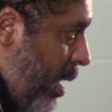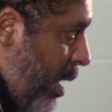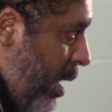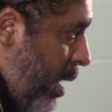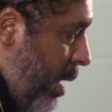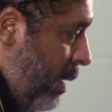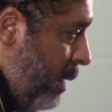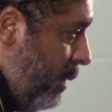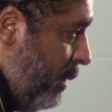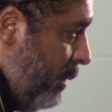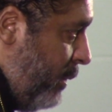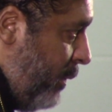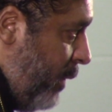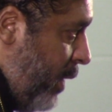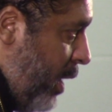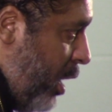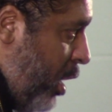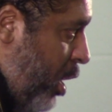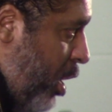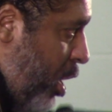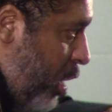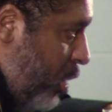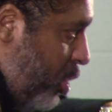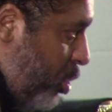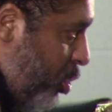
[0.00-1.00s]

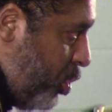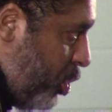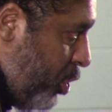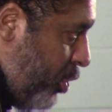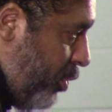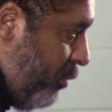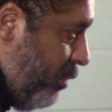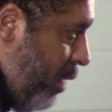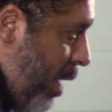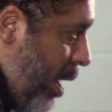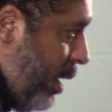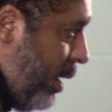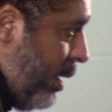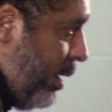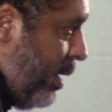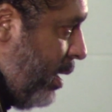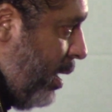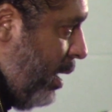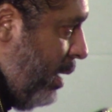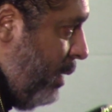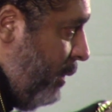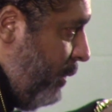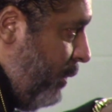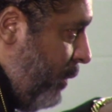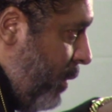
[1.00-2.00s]
of
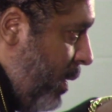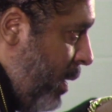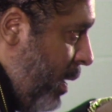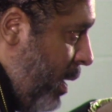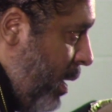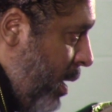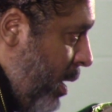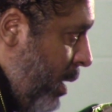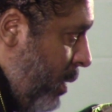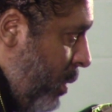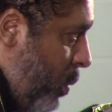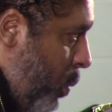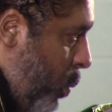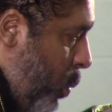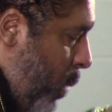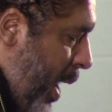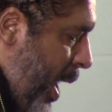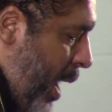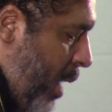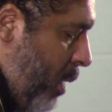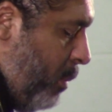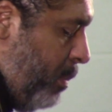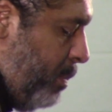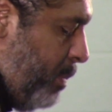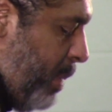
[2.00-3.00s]
constructive
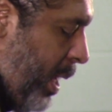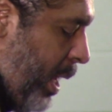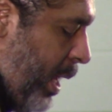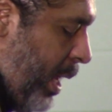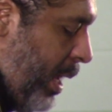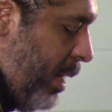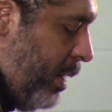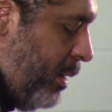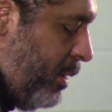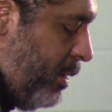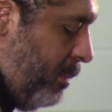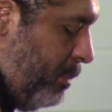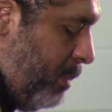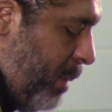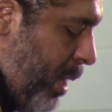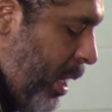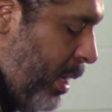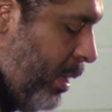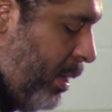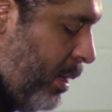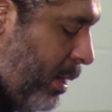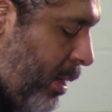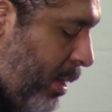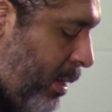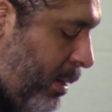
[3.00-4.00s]
well-being
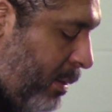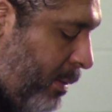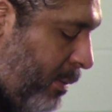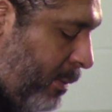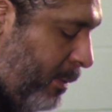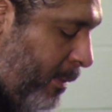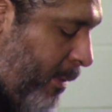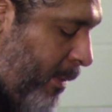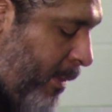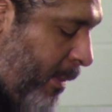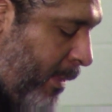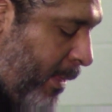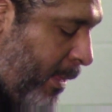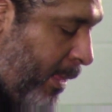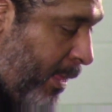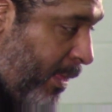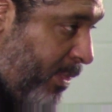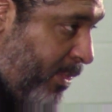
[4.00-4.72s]
dominion,